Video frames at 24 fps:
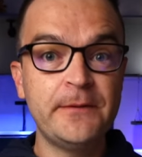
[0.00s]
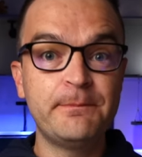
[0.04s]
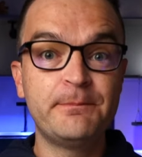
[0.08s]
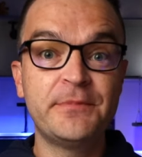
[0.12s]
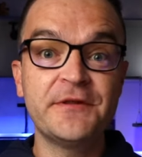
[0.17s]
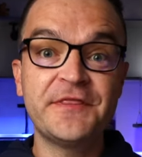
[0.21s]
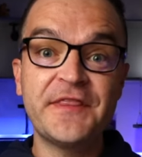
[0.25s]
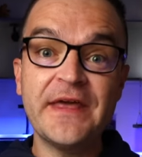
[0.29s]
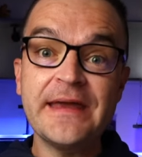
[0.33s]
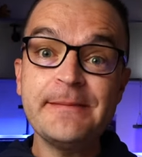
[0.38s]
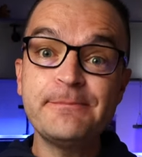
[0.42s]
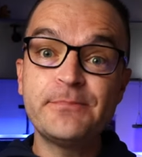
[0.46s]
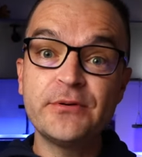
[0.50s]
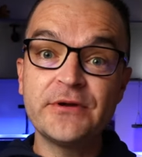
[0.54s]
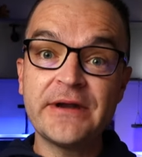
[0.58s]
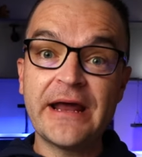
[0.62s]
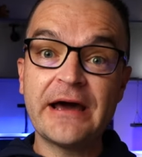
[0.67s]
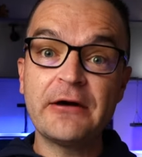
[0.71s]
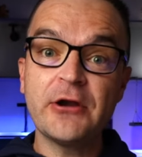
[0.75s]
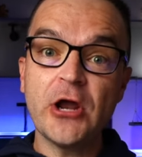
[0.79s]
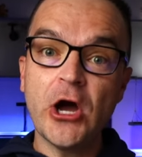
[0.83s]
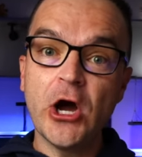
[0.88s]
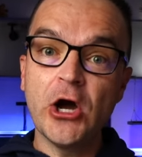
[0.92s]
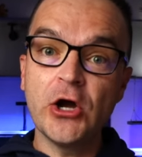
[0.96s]
but they put
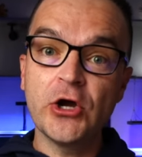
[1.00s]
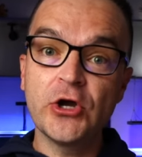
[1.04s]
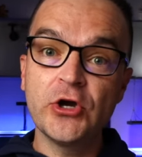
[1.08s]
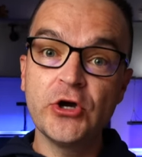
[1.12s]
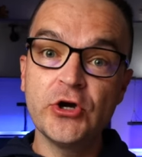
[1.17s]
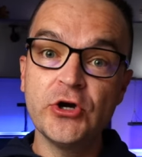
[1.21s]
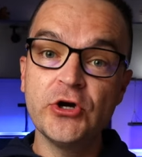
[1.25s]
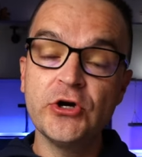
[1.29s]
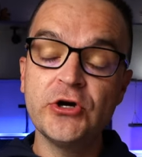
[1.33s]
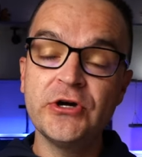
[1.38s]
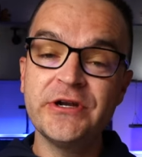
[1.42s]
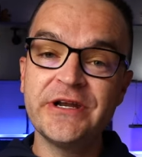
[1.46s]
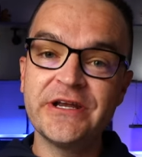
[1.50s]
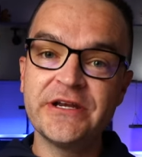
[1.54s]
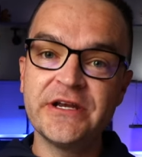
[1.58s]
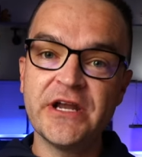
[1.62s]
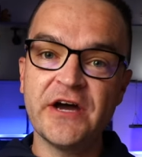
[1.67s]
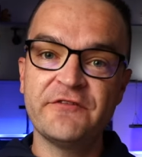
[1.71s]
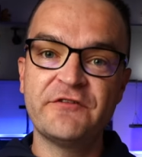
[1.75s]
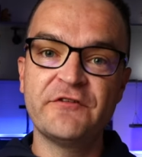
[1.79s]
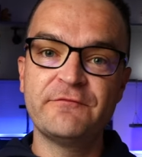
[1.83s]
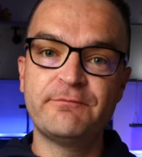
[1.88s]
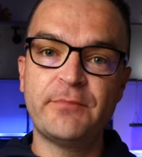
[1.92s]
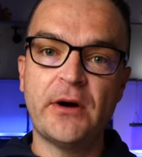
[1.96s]
out a good
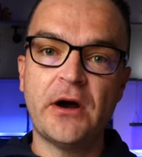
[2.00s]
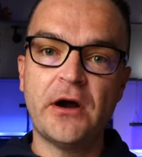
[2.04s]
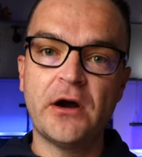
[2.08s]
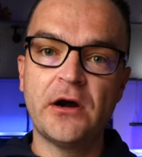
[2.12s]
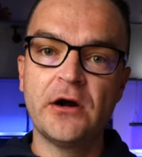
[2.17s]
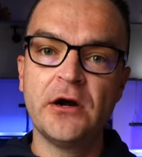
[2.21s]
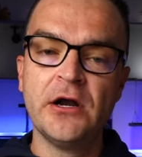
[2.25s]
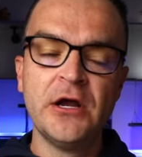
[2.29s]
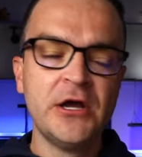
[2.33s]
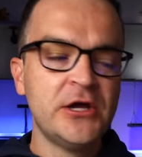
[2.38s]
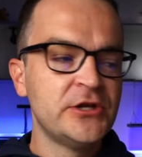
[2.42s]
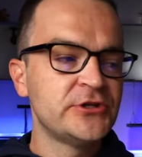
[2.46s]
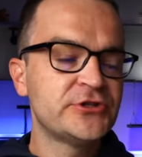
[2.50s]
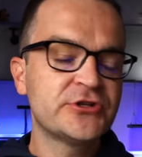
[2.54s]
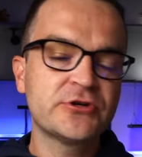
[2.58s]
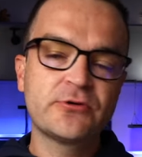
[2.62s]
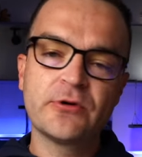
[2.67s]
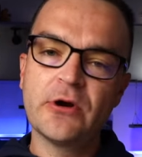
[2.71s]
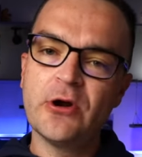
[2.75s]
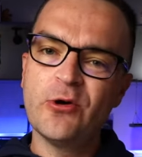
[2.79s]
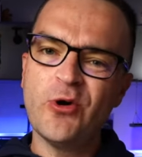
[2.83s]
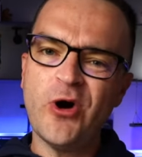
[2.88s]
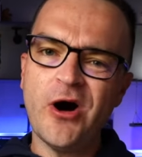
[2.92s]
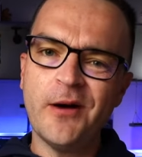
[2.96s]
enough of PAR to
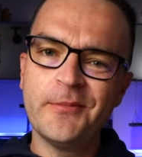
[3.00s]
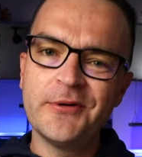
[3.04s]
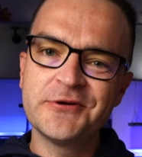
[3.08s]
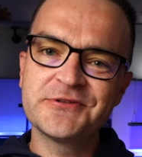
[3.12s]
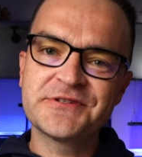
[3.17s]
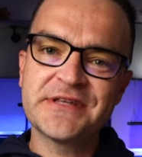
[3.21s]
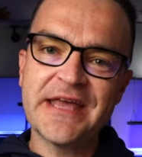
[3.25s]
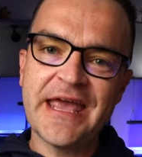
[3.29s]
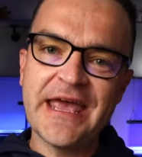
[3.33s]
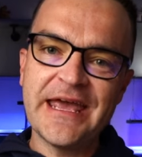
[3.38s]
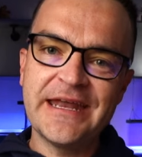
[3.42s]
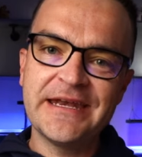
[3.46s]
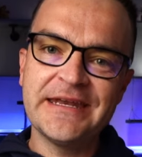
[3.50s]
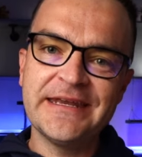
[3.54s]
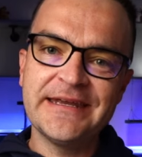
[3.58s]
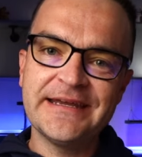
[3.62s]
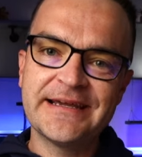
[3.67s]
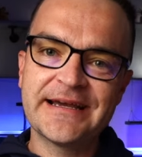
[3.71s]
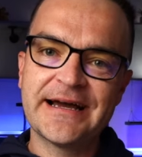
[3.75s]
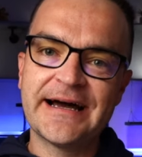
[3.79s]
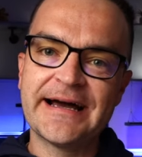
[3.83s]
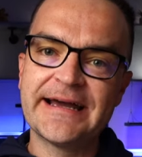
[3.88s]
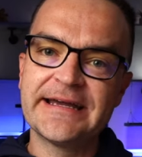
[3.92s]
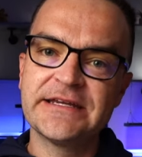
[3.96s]
grow almost any
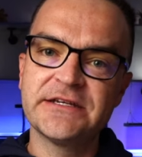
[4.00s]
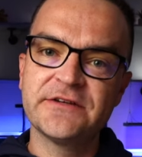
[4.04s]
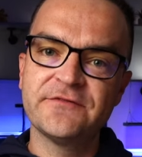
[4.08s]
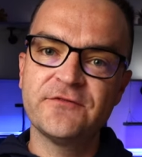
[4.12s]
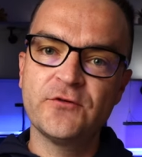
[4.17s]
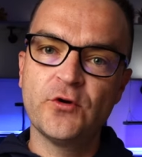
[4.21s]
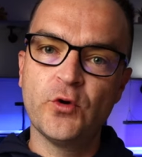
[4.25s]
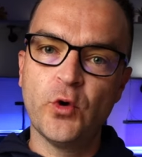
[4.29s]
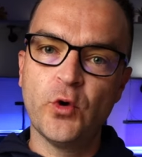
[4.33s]
kind of